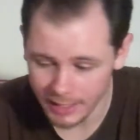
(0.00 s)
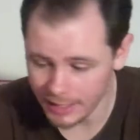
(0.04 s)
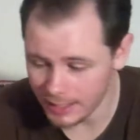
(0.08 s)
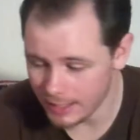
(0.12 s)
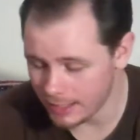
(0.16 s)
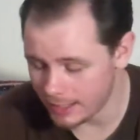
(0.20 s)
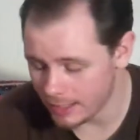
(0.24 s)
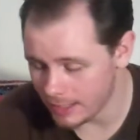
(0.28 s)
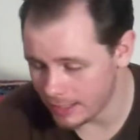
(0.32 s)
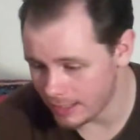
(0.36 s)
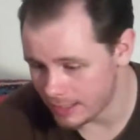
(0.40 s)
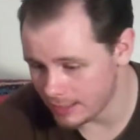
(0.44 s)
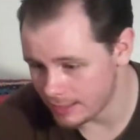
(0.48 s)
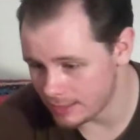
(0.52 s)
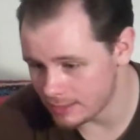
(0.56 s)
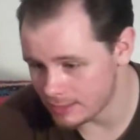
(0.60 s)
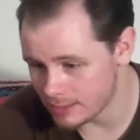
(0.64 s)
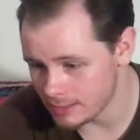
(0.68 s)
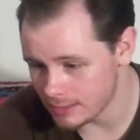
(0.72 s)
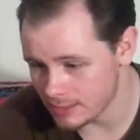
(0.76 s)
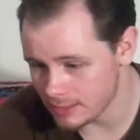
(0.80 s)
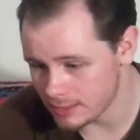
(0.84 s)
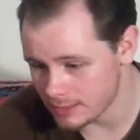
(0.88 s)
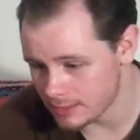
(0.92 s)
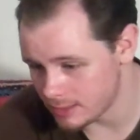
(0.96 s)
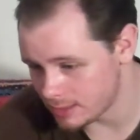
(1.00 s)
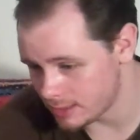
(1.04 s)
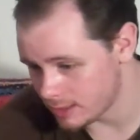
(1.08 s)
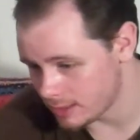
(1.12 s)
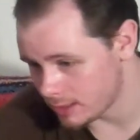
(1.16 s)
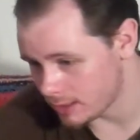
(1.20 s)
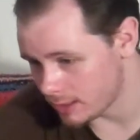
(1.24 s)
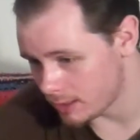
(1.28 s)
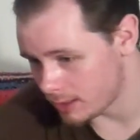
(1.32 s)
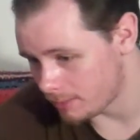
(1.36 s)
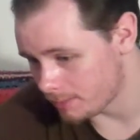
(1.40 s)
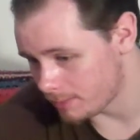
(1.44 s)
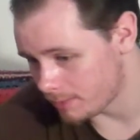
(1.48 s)
And
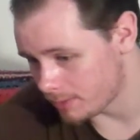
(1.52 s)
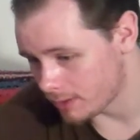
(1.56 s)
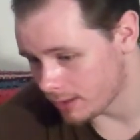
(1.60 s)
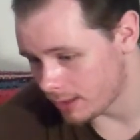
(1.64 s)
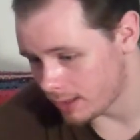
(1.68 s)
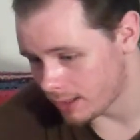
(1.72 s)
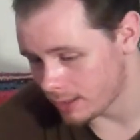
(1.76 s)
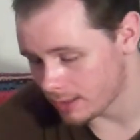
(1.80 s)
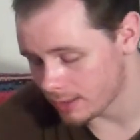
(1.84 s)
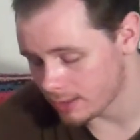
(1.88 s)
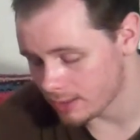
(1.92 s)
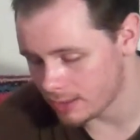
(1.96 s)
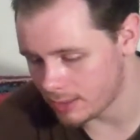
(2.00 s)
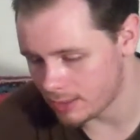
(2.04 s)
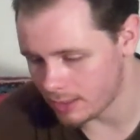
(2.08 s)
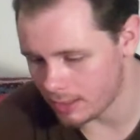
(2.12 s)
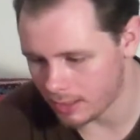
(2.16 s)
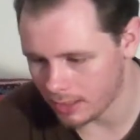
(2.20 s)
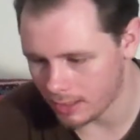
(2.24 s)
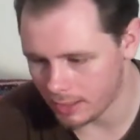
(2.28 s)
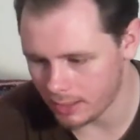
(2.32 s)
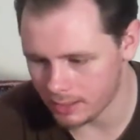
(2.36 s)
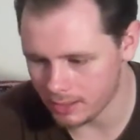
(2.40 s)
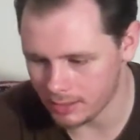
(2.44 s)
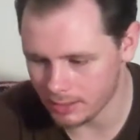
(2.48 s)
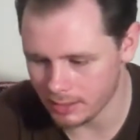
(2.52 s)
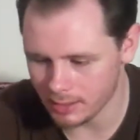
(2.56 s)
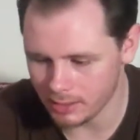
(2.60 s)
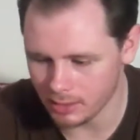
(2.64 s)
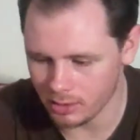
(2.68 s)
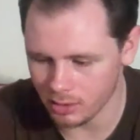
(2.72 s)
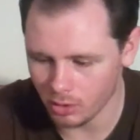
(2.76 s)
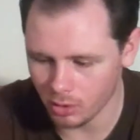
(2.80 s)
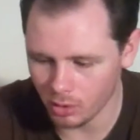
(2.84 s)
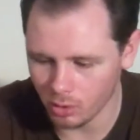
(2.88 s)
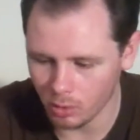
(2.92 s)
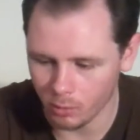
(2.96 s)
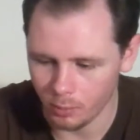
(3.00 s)
a lot of,
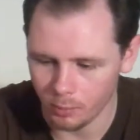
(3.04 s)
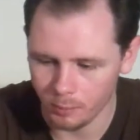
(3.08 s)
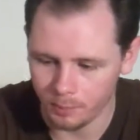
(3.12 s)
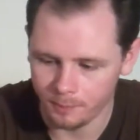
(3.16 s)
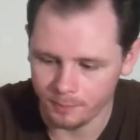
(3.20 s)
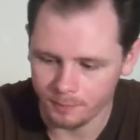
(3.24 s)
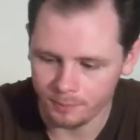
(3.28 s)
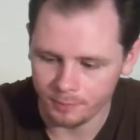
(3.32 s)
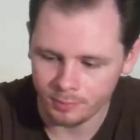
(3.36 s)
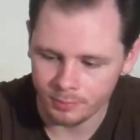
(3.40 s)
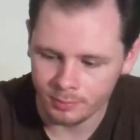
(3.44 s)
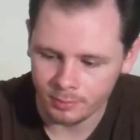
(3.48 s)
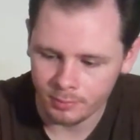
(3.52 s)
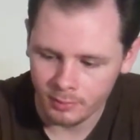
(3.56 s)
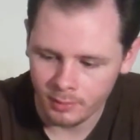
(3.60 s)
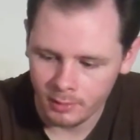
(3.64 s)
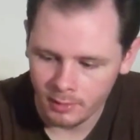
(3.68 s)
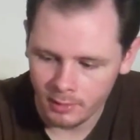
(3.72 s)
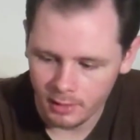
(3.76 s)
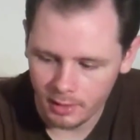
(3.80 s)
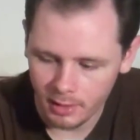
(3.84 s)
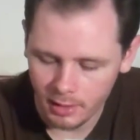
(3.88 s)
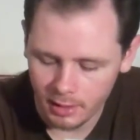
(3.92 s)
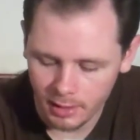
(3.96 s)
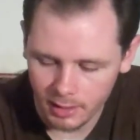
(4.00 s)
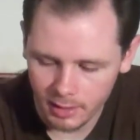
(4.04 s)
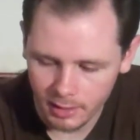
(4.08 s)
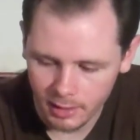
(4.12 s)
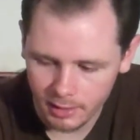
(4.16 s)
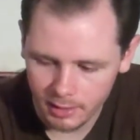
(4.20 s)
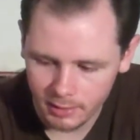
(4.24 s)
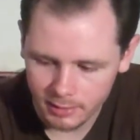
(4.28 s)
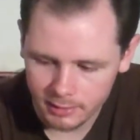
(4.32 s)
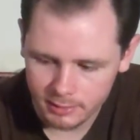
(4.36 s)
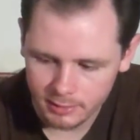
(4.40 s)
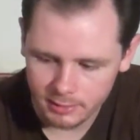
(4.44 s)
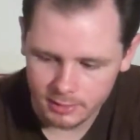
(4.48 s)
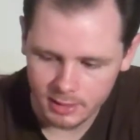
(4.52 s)
you know,
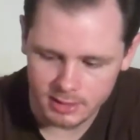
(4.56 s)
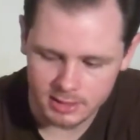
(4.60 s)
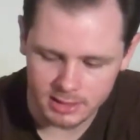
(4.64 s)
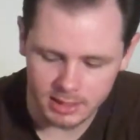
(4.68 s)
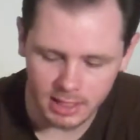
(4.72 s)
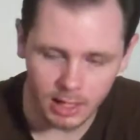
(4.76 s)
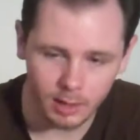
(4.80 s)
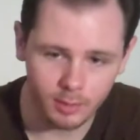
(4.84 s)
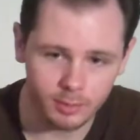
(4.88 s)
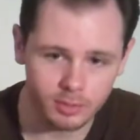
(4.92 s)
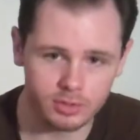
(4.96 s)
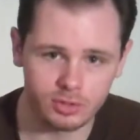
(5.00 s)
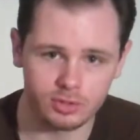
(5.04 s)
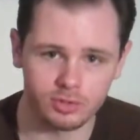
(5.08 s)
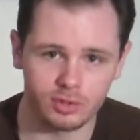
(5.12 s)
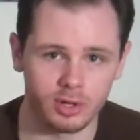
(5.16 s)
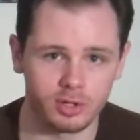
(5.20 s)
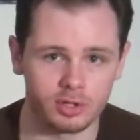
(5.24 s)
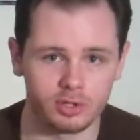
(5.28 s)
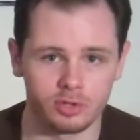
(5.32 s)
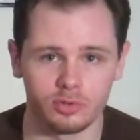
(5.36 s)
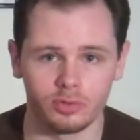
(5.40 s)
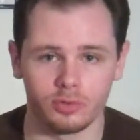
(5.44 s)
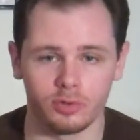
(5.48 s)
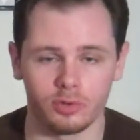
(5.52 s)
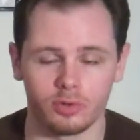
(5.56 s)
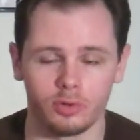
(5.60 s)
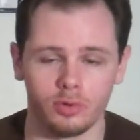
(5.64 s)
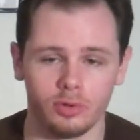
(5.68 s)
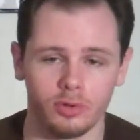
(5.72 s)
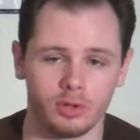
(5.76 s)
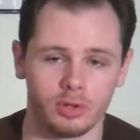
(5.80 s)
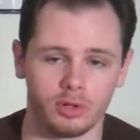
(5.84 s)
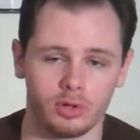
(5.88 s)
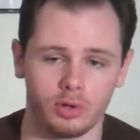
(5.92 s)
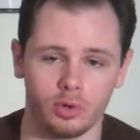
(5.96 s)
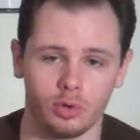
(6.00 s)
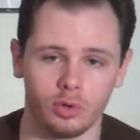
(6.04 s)
the Skyward strikes are really
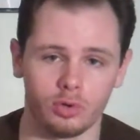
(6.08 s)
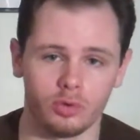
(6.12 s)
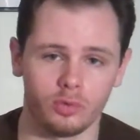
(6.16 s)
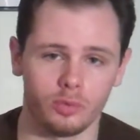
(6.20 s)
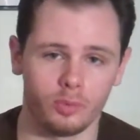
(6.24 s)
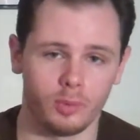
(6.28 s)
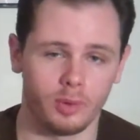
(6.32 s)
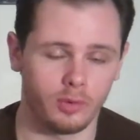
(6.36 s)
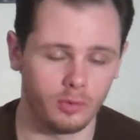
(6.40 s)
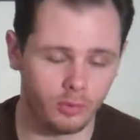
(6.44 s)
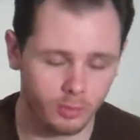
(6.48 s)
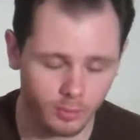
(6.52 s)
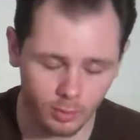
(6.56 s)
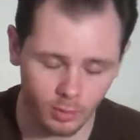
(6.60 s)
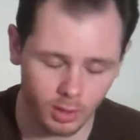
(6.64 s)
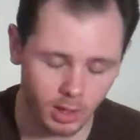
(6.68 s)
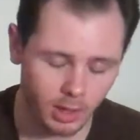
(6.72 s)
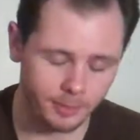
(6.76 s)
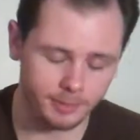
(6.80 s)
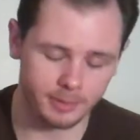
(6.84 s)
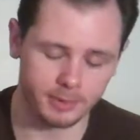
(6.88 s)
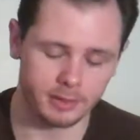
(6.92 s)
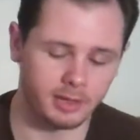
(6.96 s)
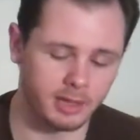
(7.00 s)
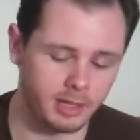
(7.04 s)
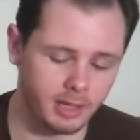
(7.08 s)
cool. You could hold the Wii Remote up and